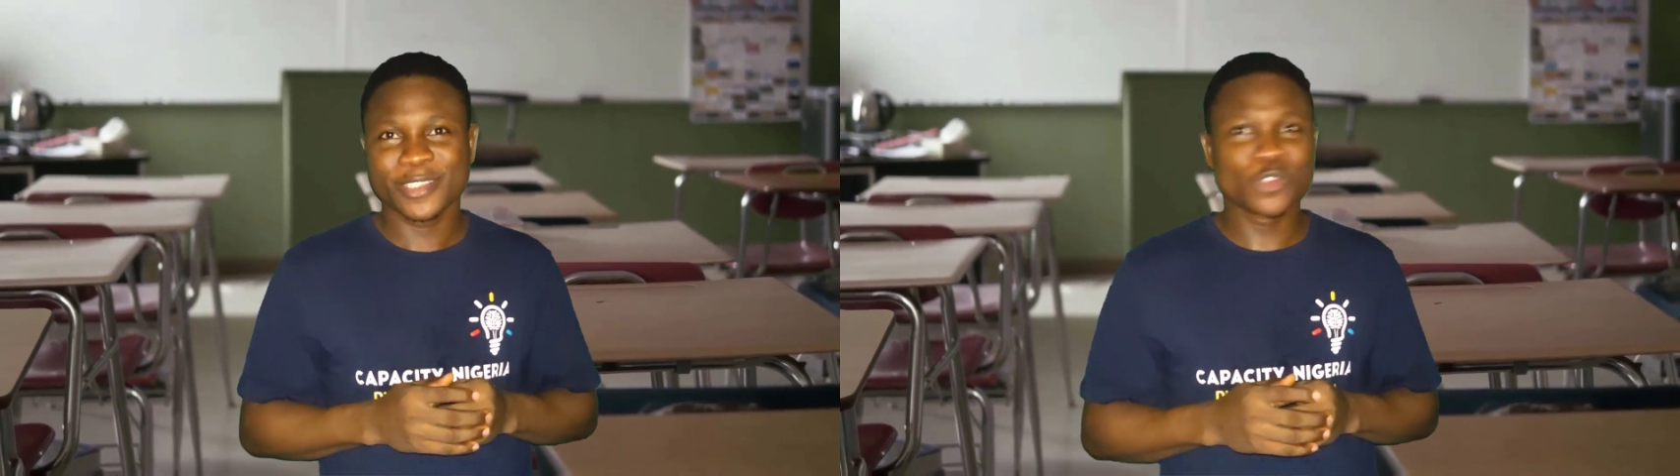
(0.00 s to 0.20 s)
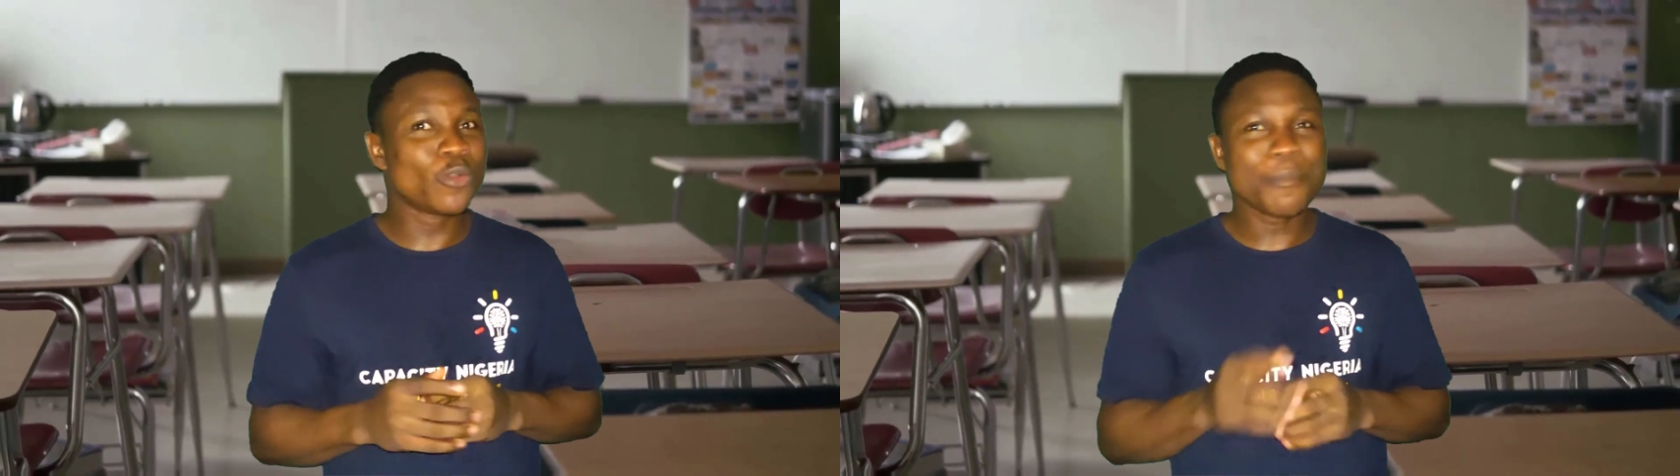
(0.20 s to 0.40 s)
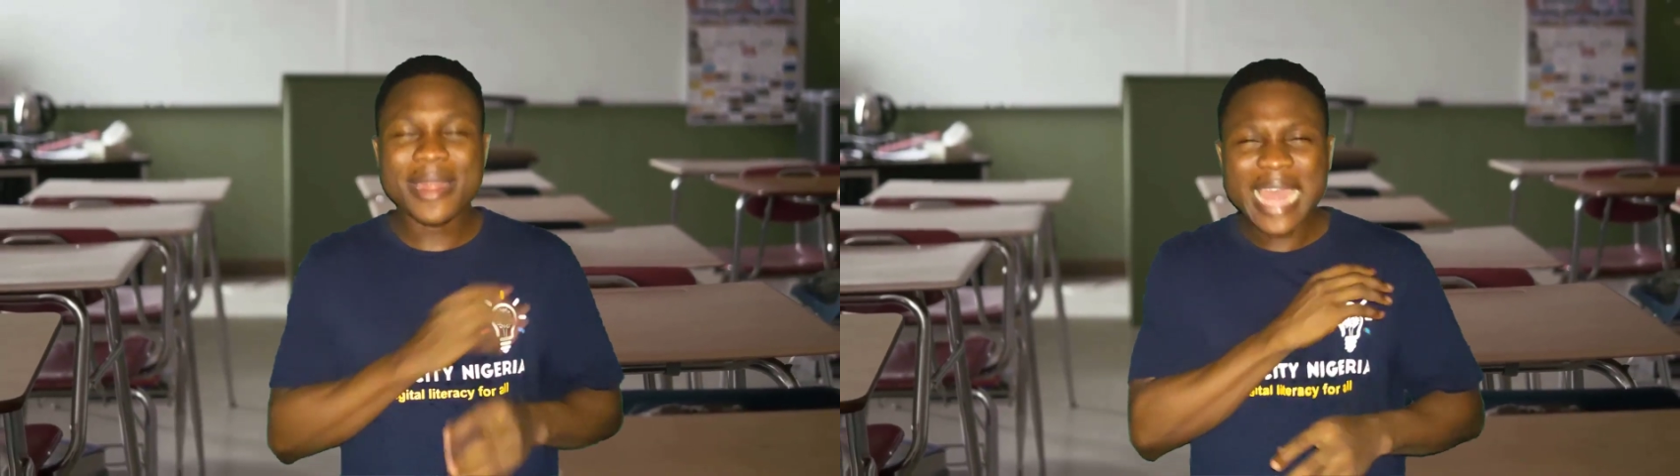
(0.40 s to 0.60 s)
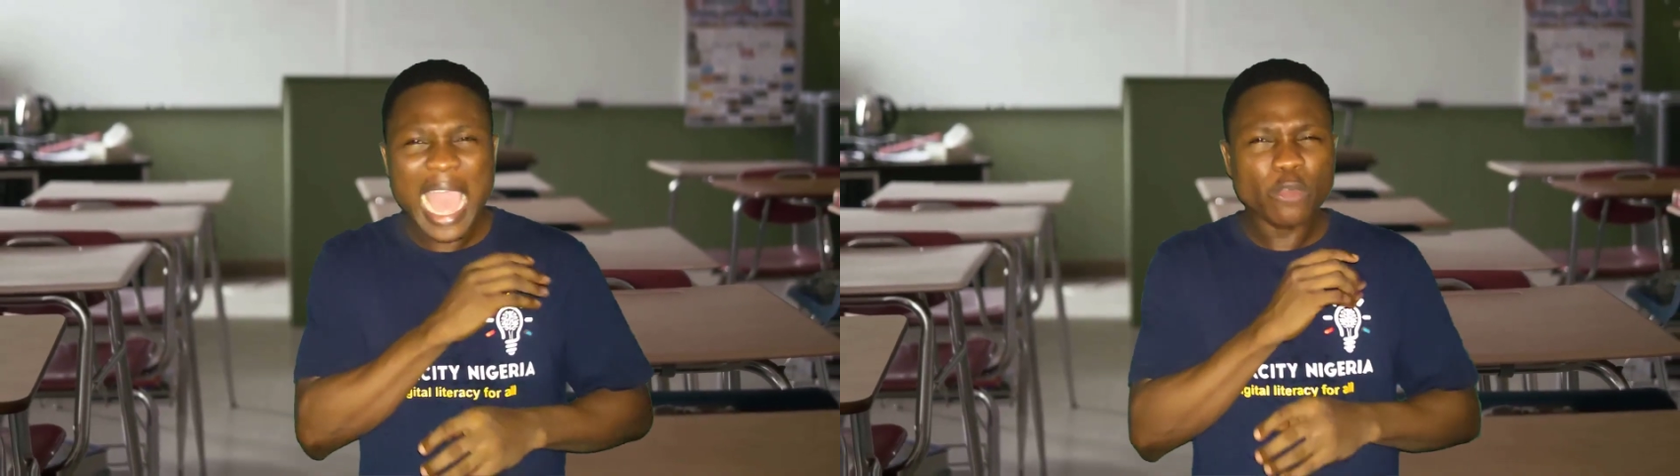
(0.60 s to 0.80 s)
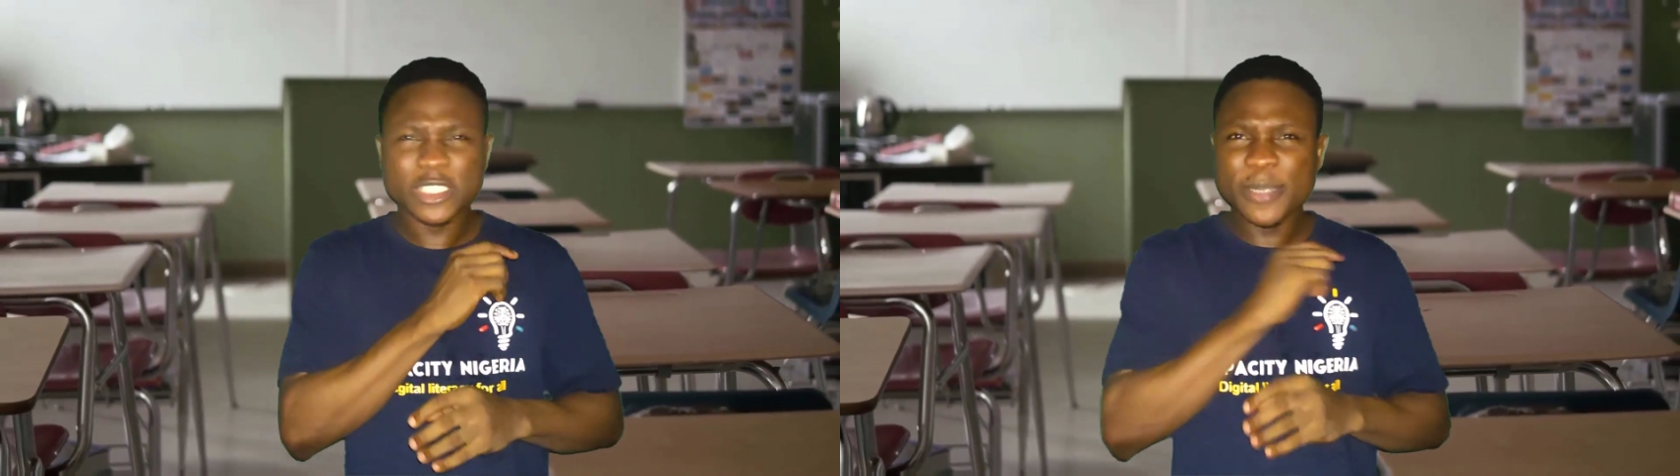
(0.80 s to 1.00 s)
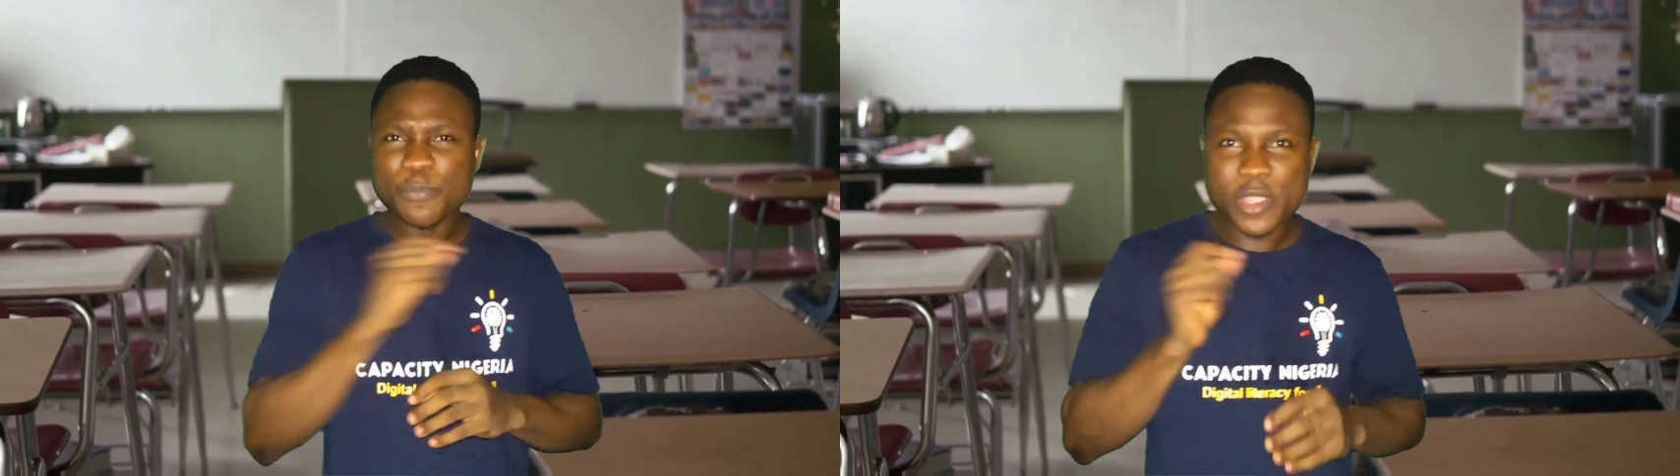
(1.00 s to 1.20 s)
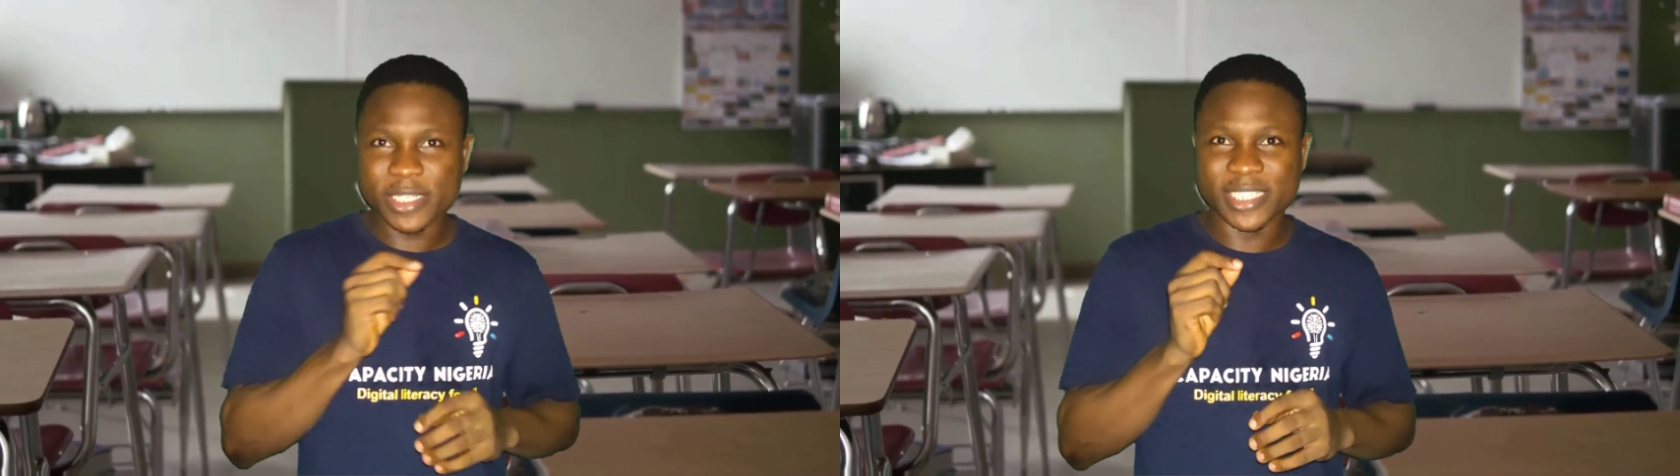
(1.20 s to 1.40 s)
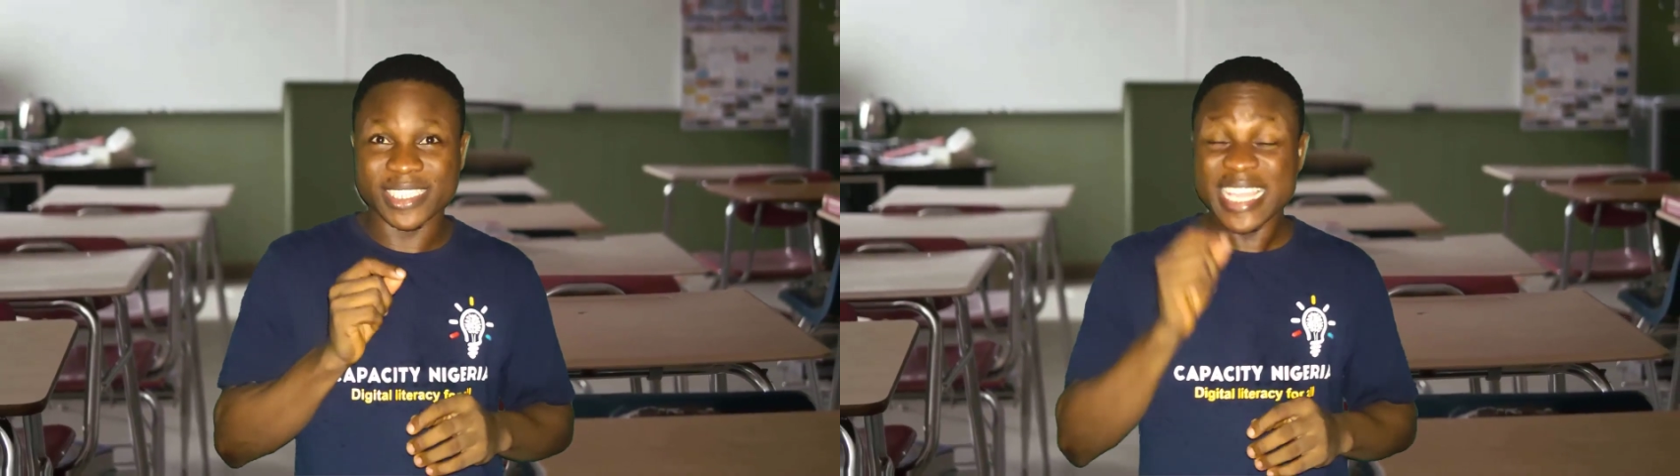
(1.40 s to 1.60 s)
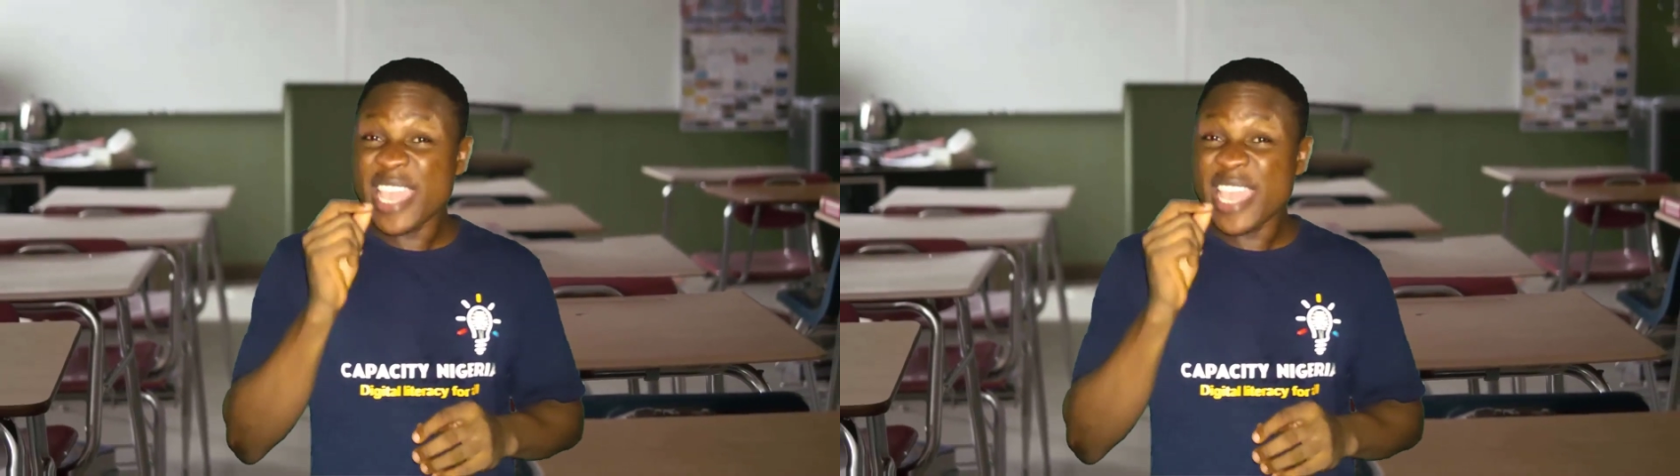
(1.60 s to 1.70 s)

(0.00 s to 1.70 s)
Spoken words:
So no matter how simple it is,